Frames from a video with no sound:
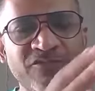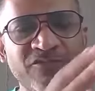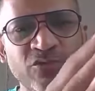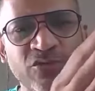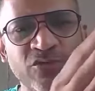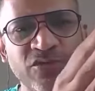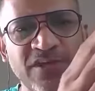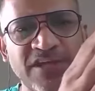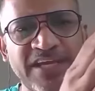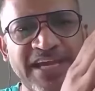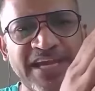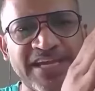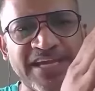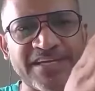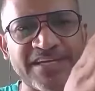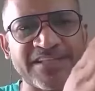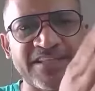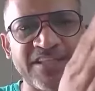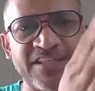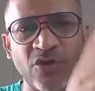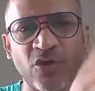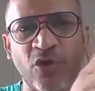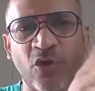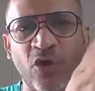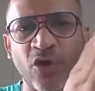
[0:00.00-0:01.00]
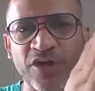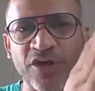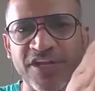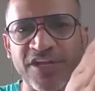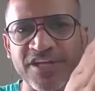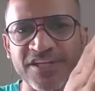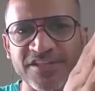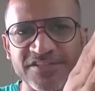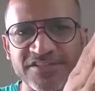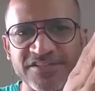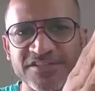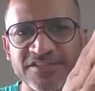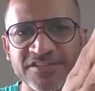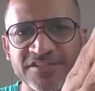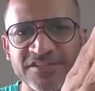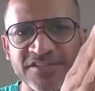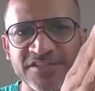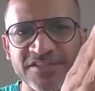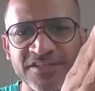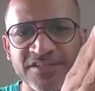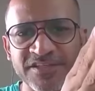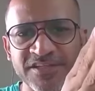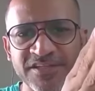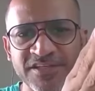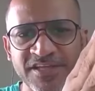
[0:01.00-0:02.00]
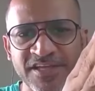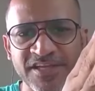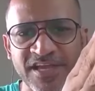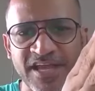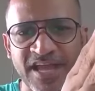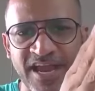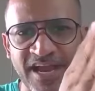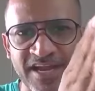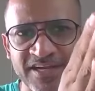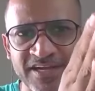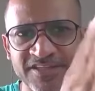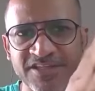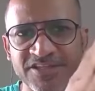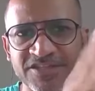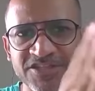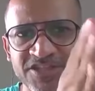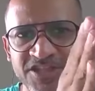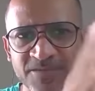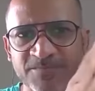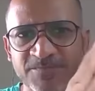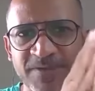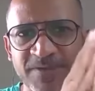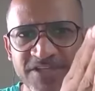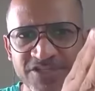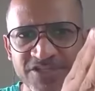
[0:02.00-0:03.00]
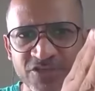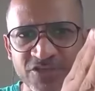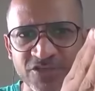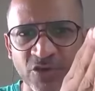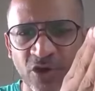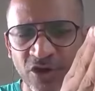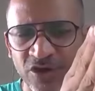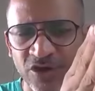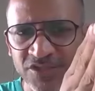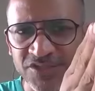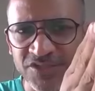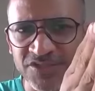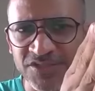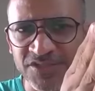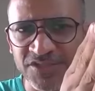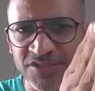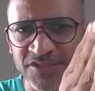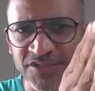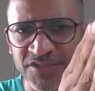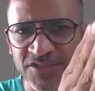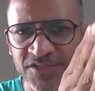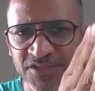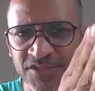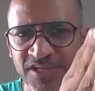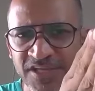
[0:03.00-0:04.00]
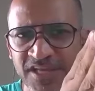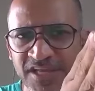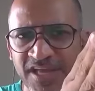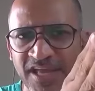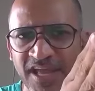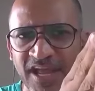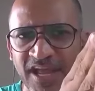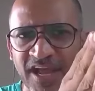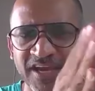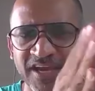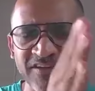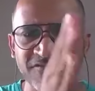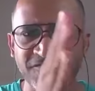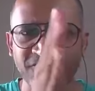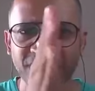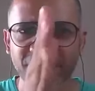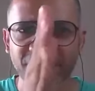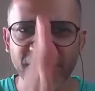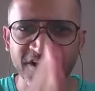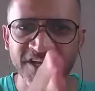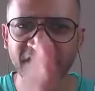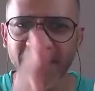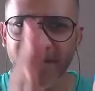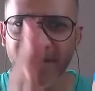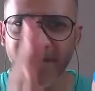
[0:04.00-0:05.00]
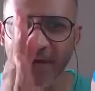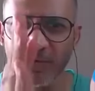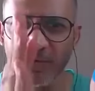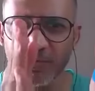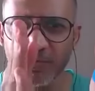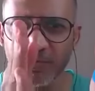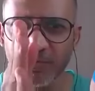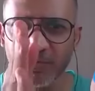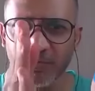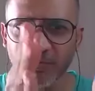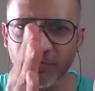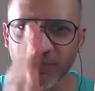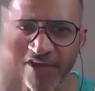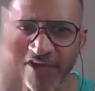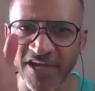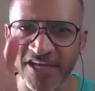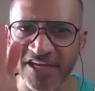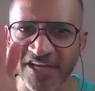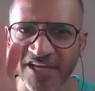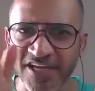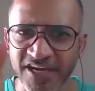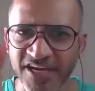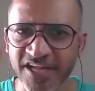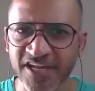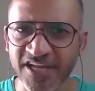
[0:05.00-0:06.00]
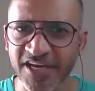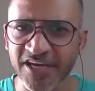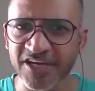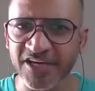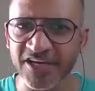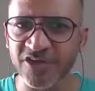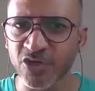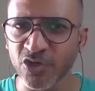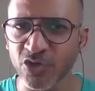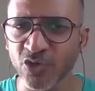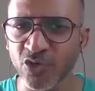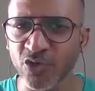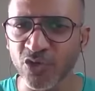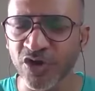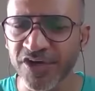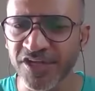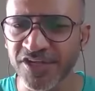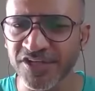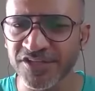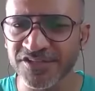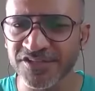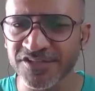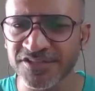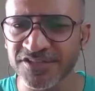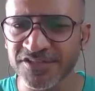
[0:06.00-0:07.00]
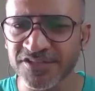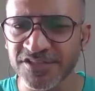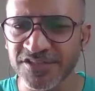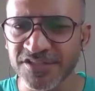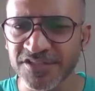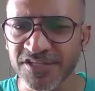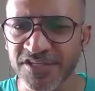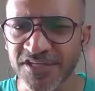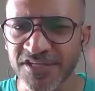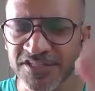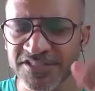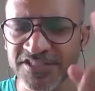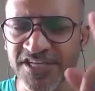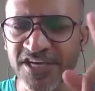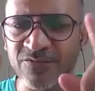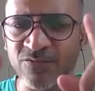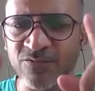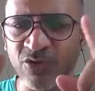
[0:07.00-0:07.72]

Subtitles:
to get the audience at the cheapest cost and figure out where can I get new audience. Is that